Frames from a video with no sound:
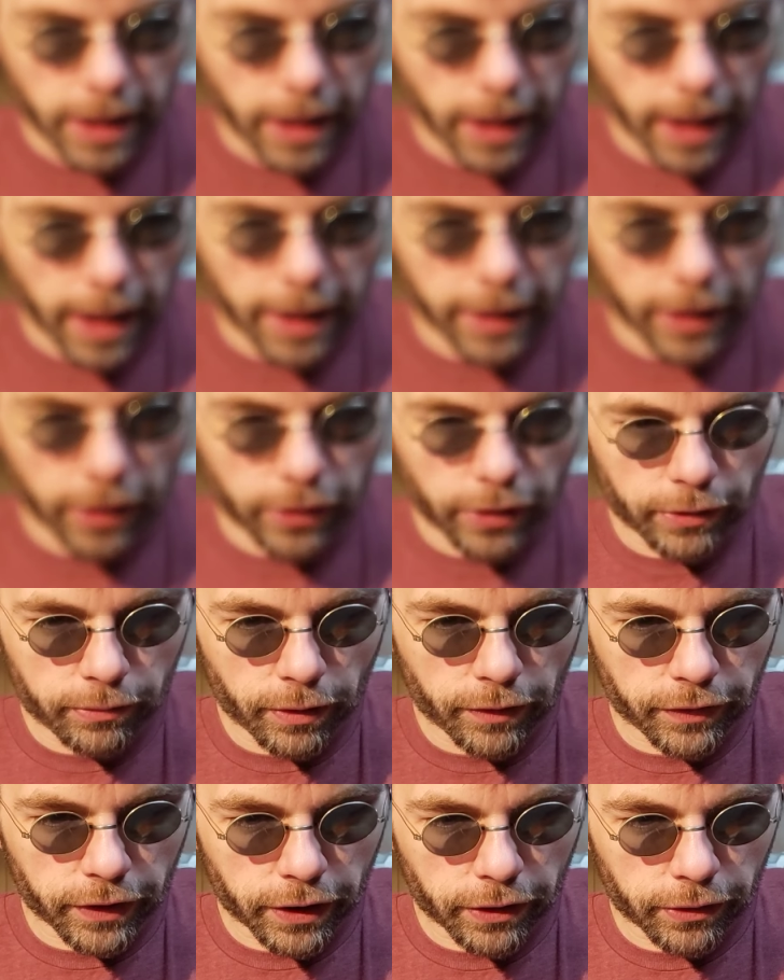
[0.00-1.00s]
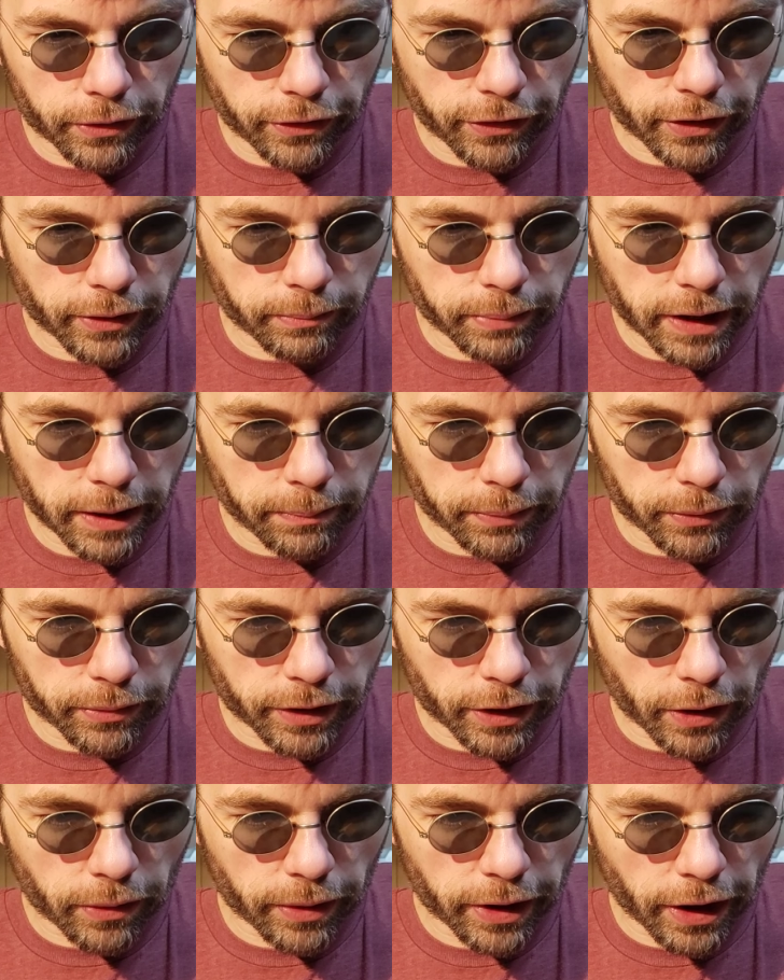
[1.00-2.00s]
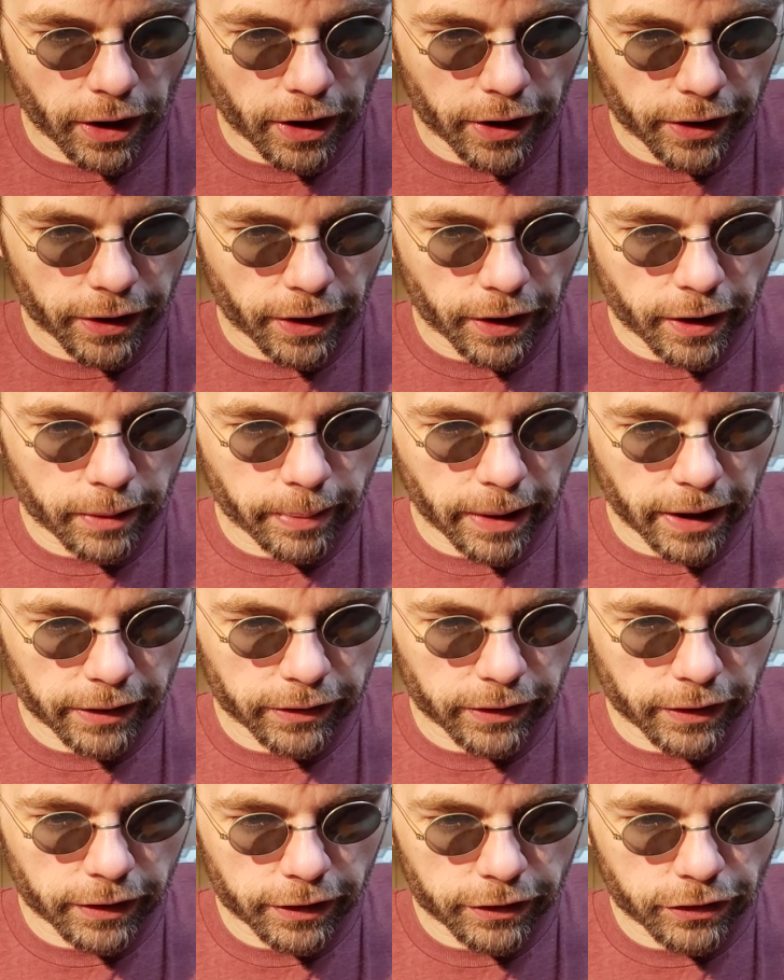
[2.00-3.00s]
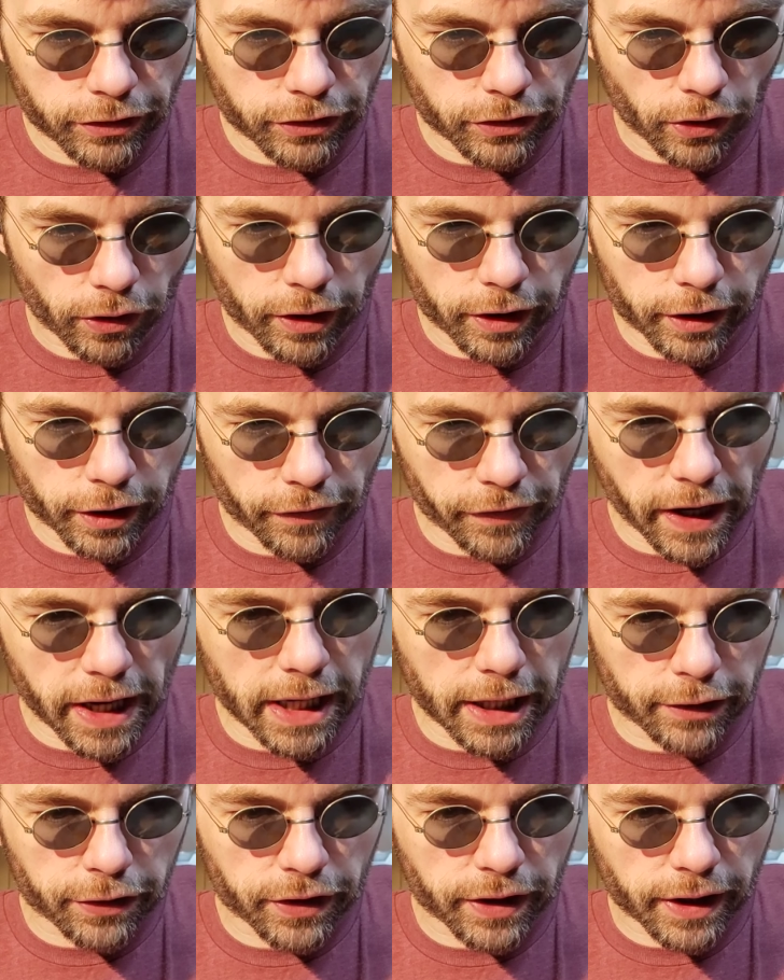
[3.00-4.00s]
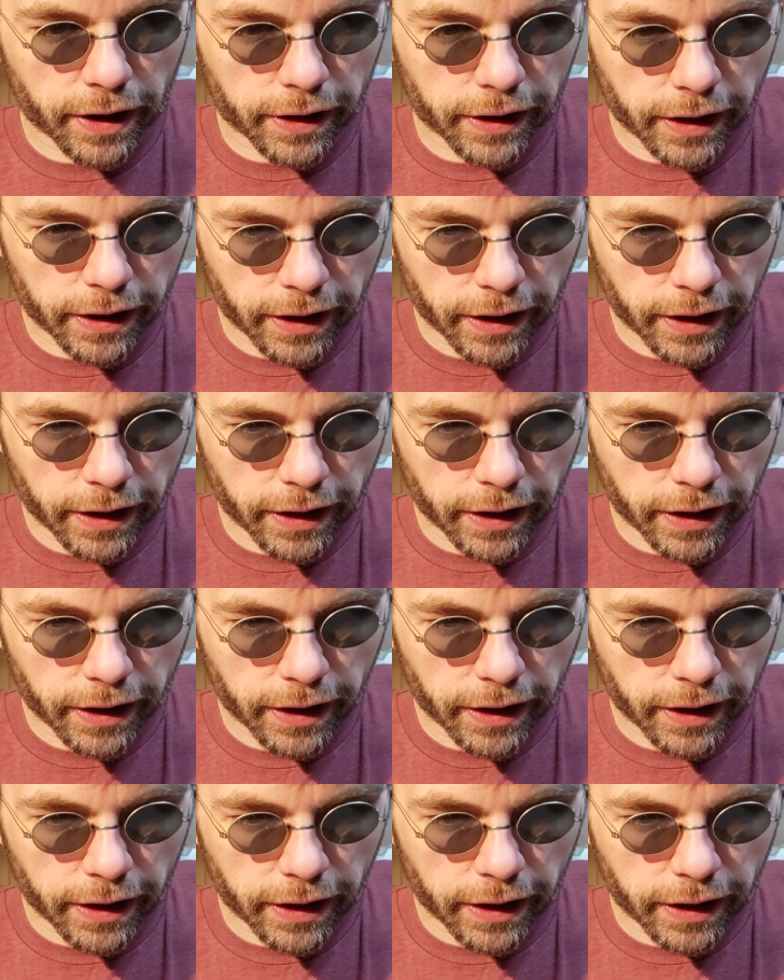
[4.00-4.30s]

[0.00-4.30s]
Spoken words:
I heard reviews and people were going on and on about the Chitauri Leviathan,